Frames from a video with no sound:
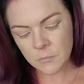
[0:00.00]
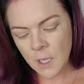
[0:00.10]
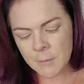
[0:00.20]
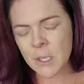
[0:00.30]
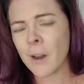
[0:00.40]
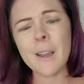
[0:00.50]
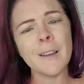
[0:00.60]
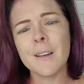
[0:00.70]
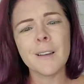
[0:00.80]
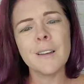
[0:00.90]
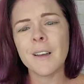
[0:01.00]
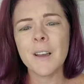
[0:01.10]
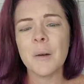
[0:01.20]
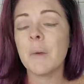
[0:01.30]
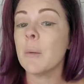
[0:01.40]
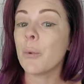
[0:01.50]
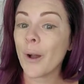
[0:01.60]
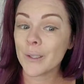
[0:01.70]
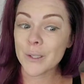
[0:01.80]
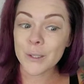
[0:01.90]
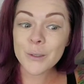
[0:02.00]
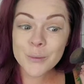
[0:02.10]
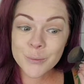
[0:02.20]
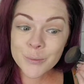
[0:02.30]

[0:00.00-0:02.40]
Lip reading: I'm sorry, my bronzer.